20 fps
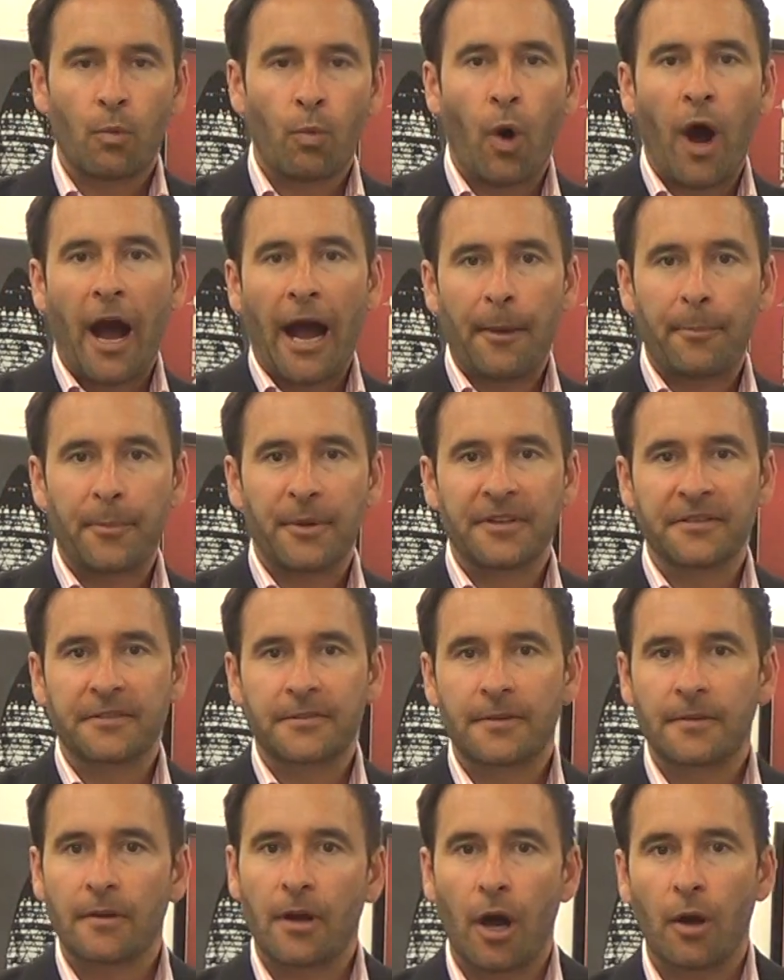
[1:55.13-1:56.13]
What
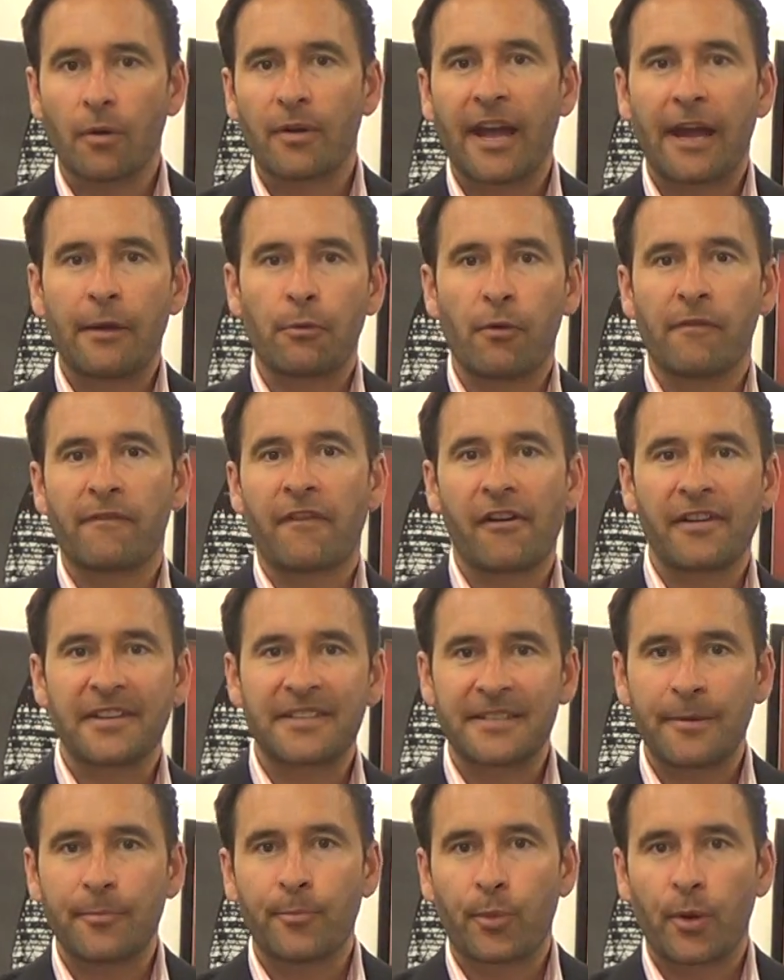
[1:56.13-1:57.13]
happened? Okay, well, very
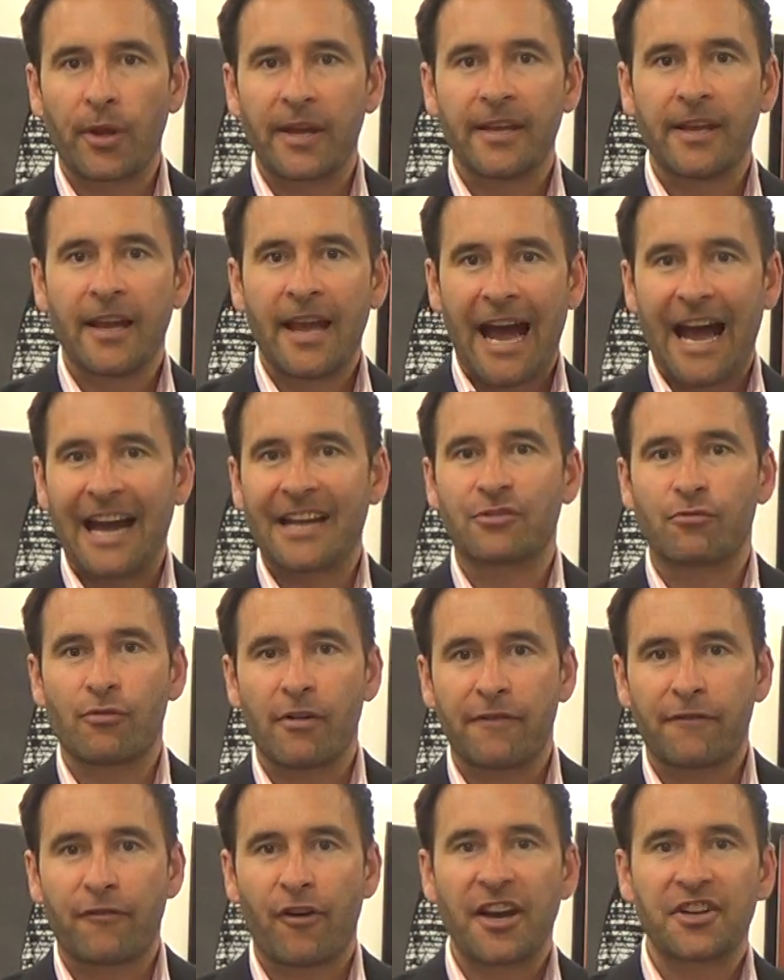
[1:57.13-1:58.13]
simply, as a
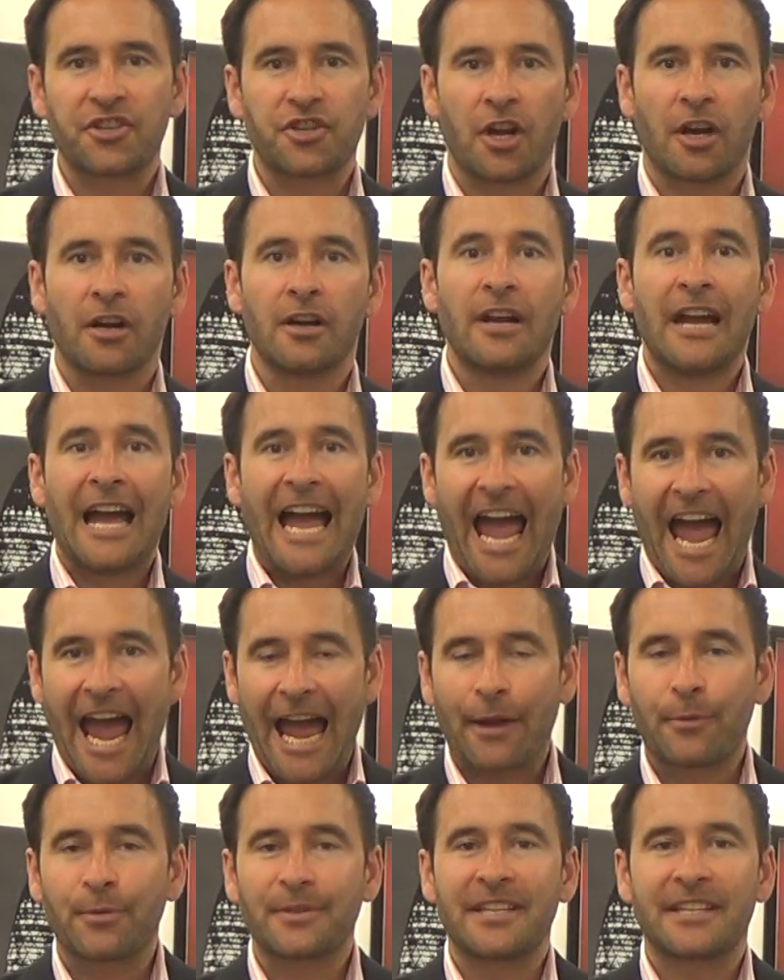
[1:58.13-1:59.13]
refresher,
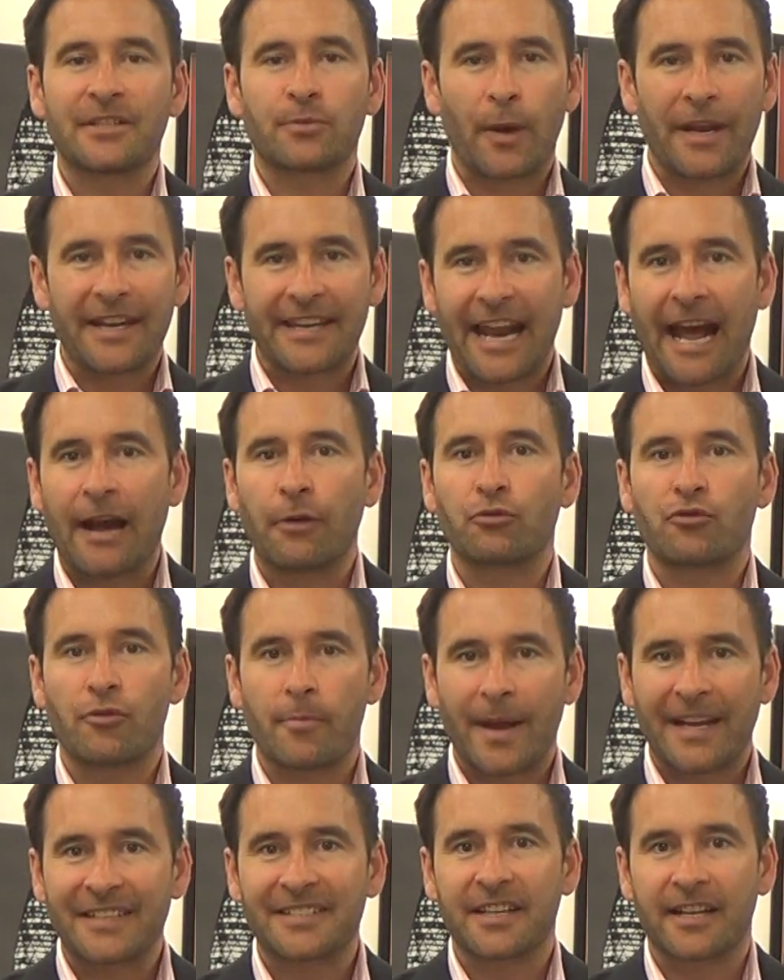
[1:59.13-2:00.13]
equities went down
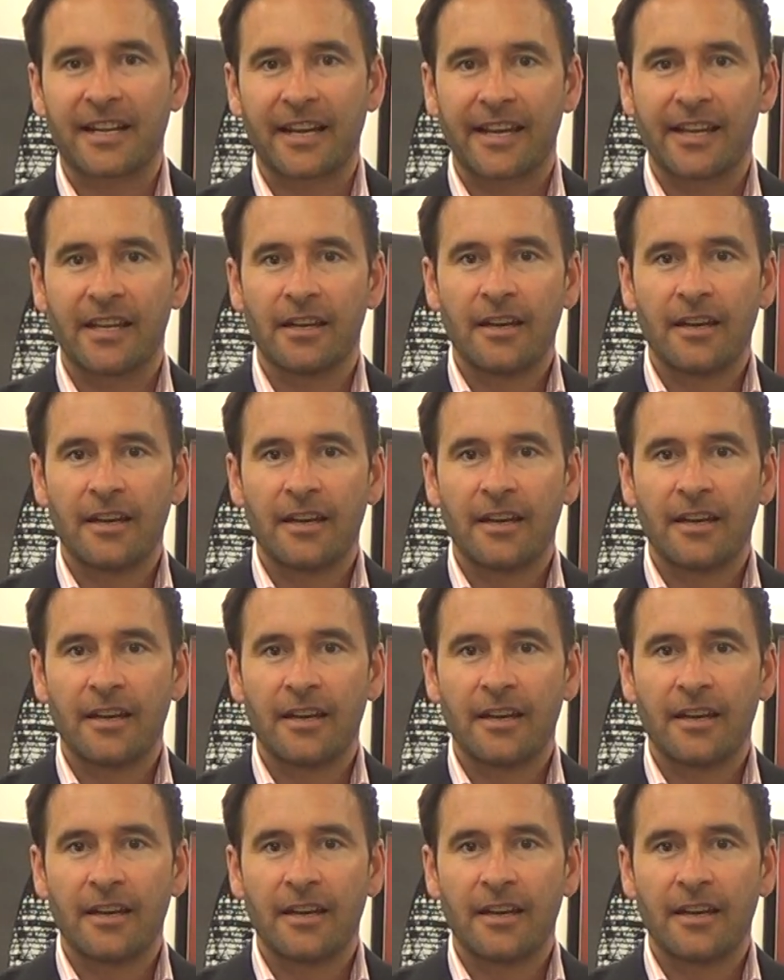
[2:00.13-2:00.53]
dramatically.